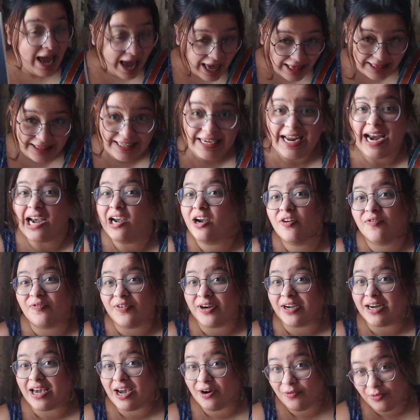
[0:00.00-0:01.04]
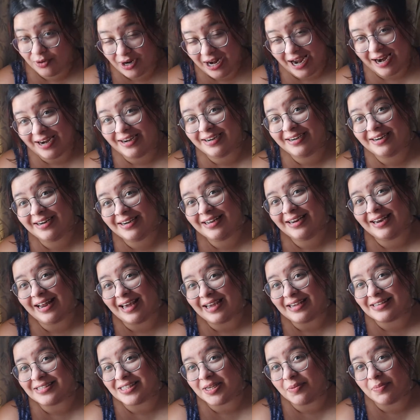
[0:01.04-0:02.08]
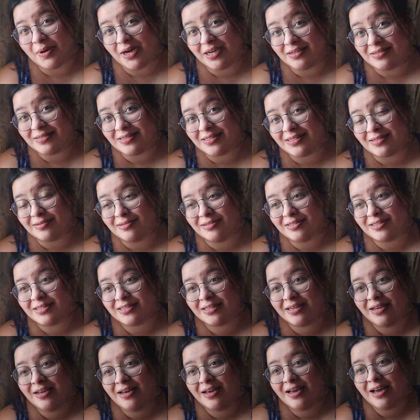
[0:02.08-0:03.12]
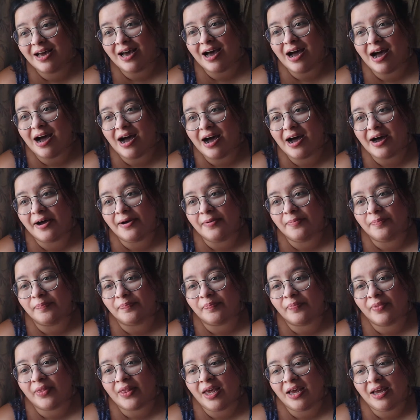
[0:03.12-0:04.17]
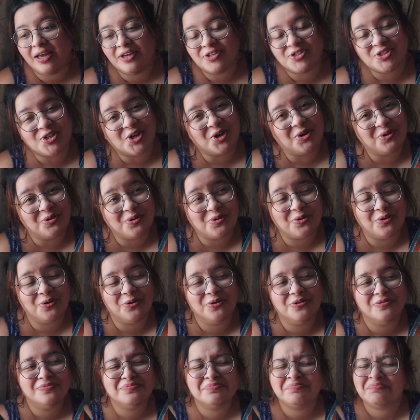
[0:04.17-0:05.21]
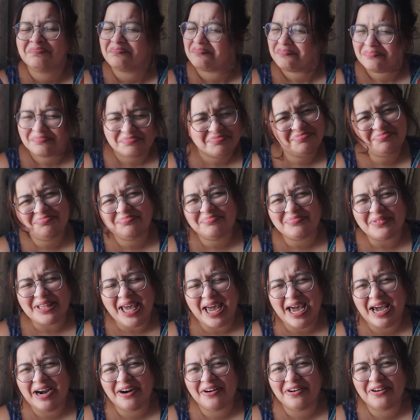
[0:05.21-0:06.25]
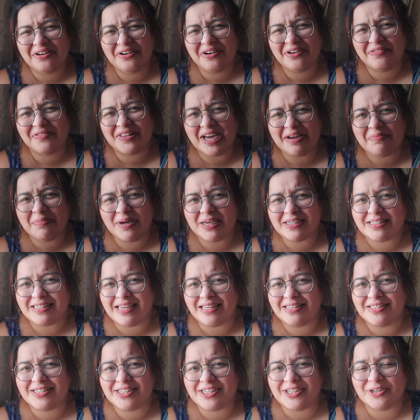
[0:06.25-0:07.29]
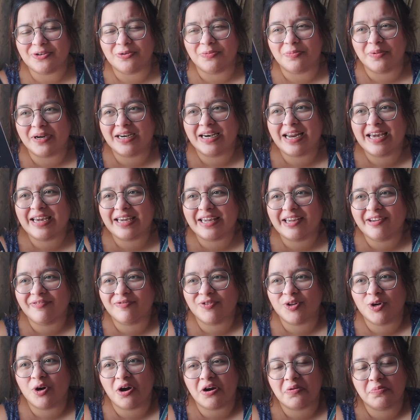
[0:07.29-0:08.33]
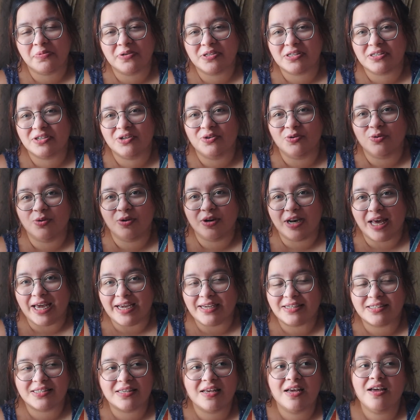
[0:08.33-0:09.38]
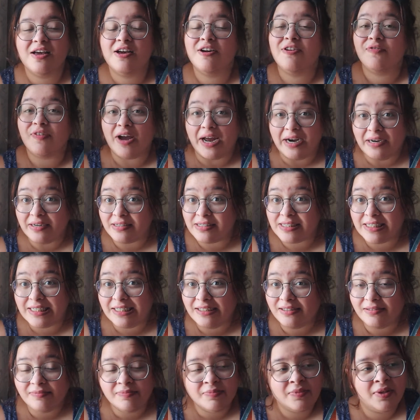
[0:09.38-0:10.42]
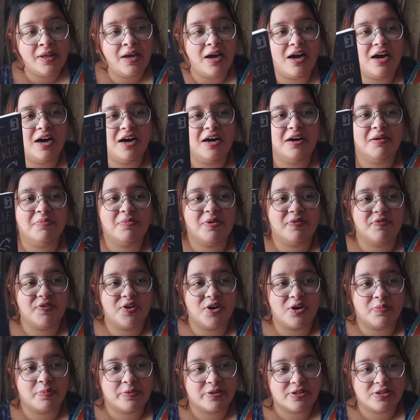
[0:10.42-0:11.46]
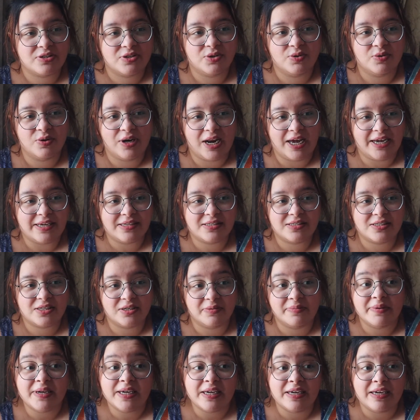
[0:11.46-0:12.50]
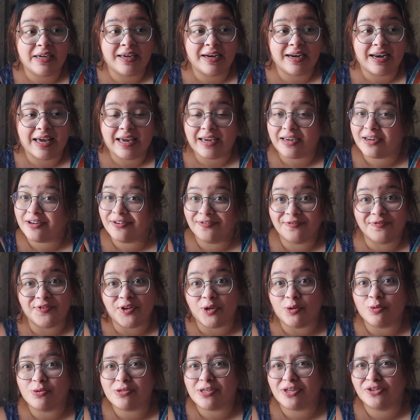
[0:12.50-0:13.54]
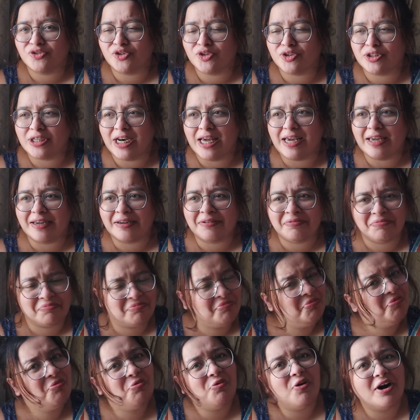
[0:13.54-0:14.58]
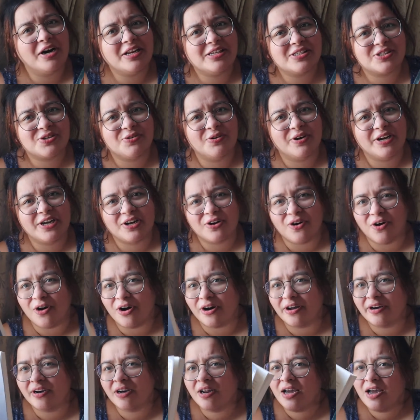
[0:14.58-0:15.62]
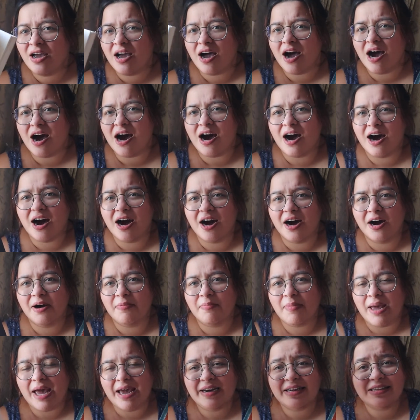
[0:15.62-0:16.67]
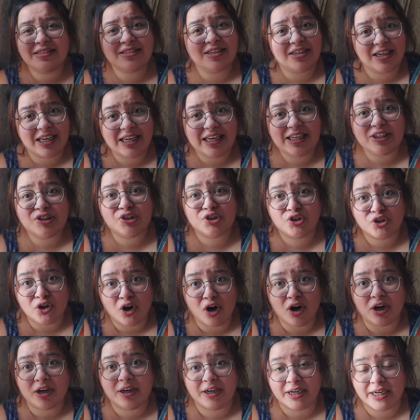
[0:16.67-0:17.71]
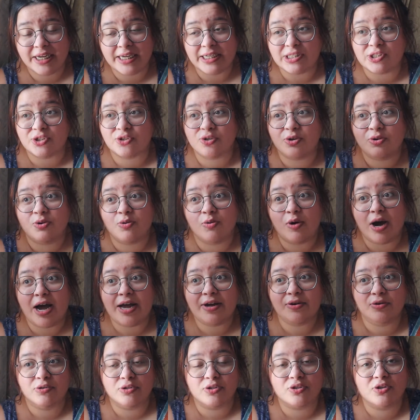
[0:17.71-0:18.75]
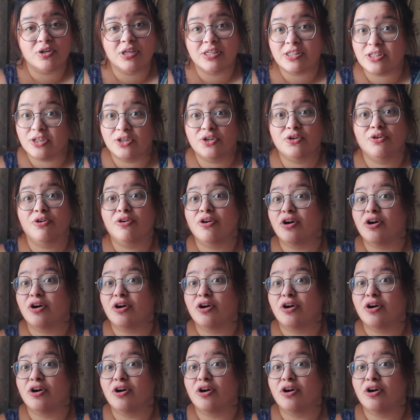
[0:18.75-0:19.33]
at the end of it. I would ideally like some answers. So I don't know if that makes sense to you, but like if you're a person who likes fantasy, if you're a person who likes to be like confused and just like, what is going on, and it's a really short read, so I also listened to